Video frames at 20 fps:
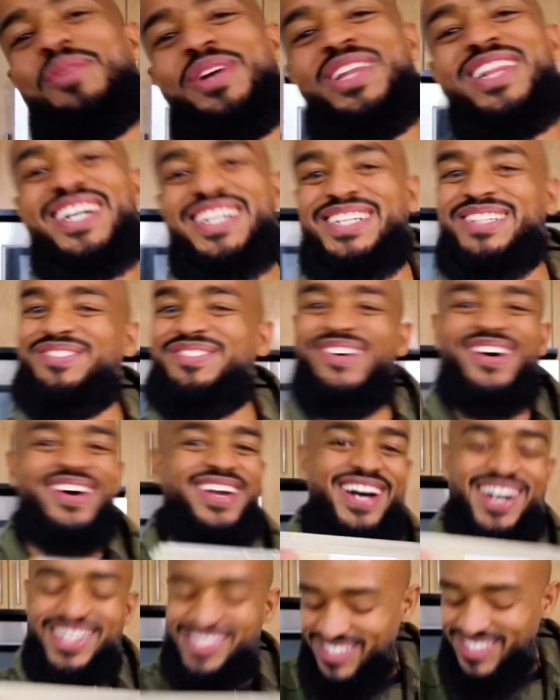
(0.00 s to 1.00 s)
we're looking for,
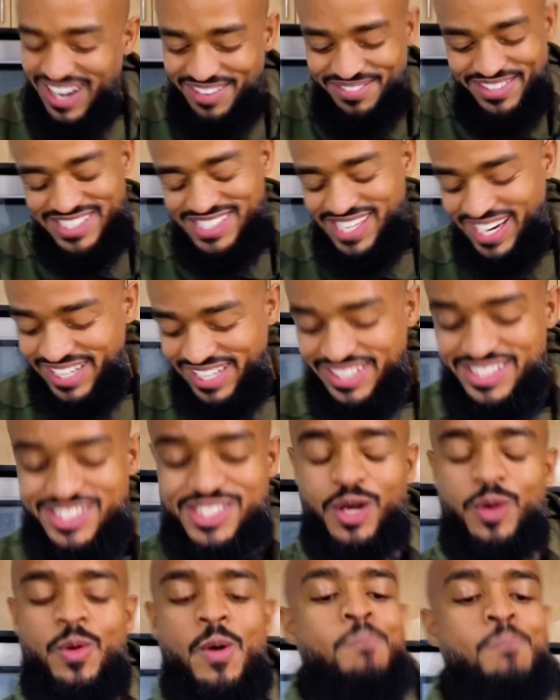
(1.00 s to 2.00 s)
y'all. So I'm excited.
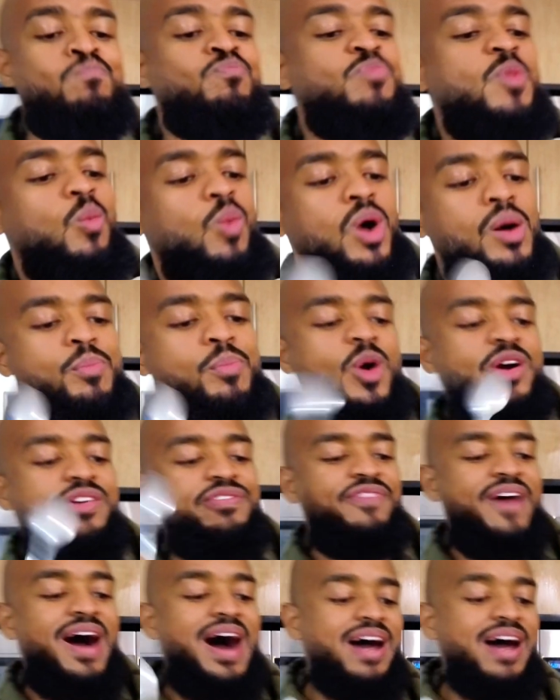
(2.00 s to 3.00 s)
So
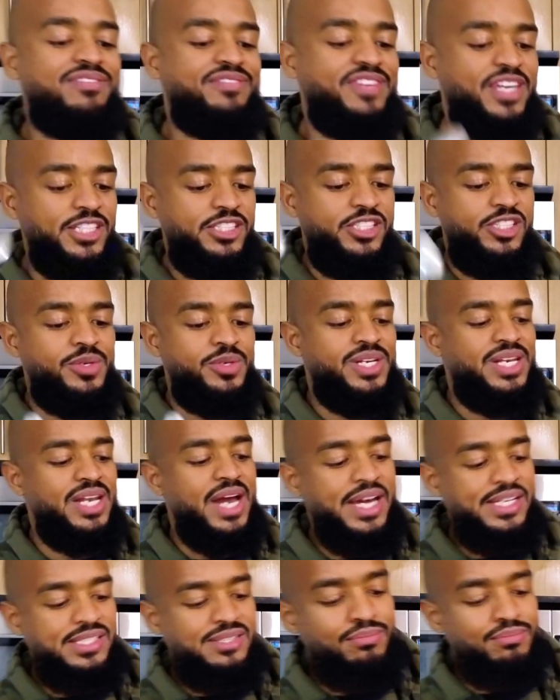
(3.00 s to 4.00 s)
1.5 gets you a
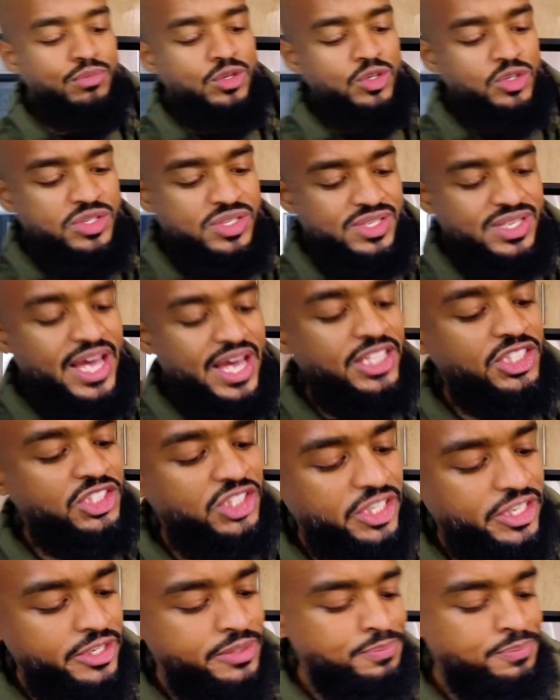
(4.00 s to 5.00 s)
nice mousse
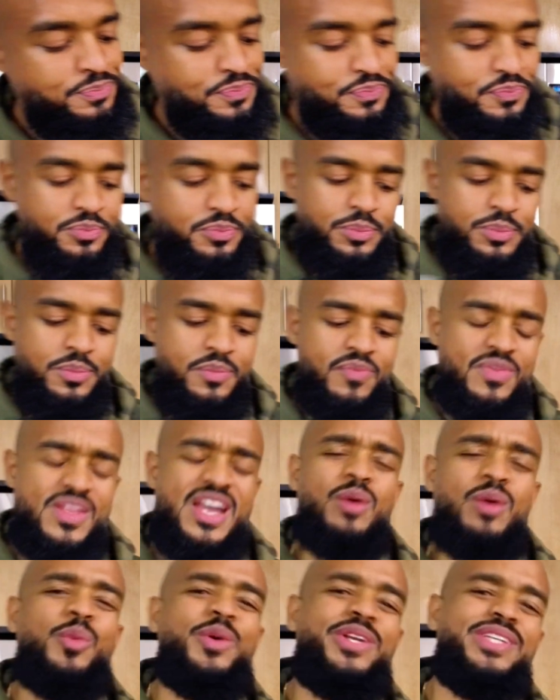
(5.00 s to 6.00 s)
texture.
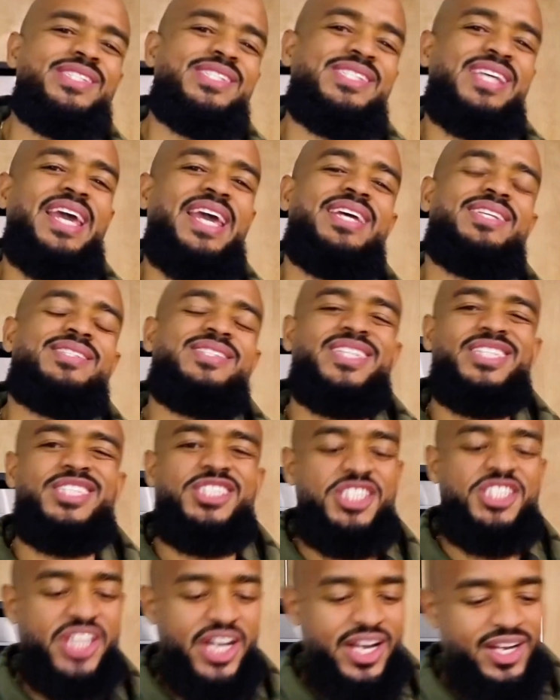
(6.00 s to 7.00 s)
I wouldn't say it's a
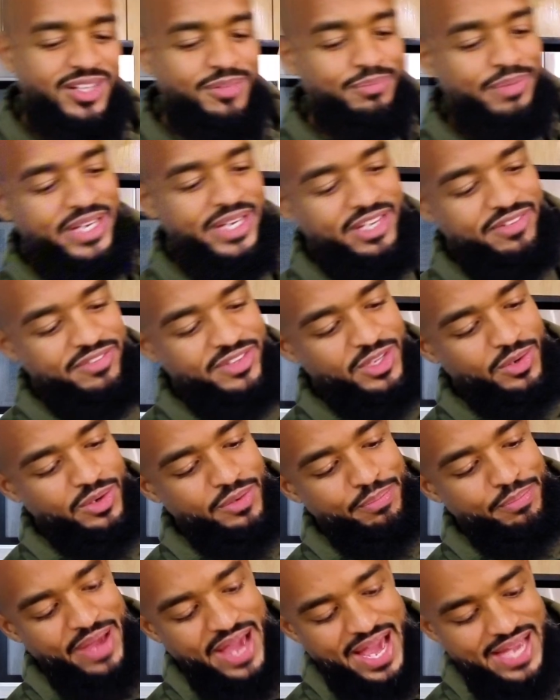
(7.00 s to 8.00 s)
gel, but even though
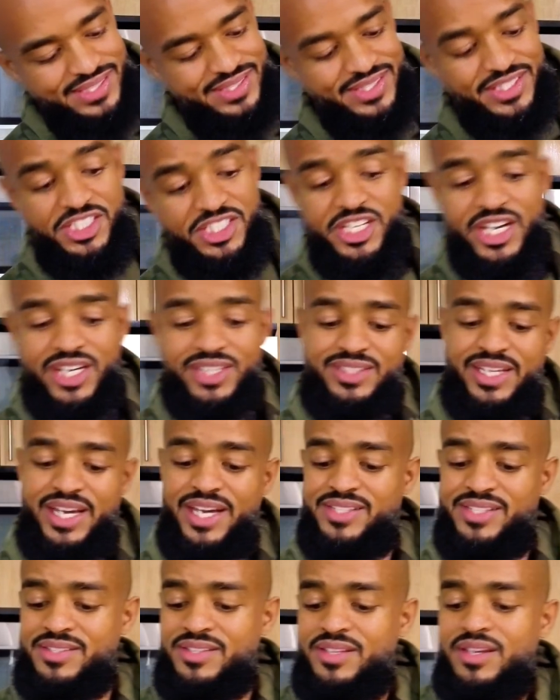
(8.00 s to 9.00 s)
it passed the gel
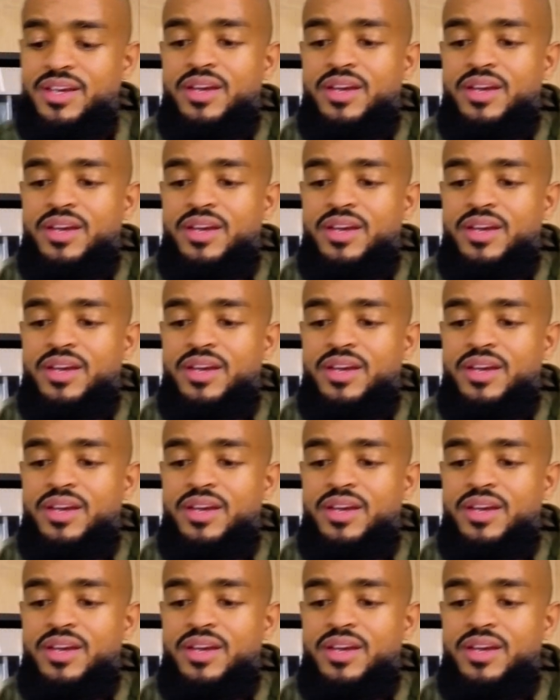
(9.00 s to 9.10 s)
test,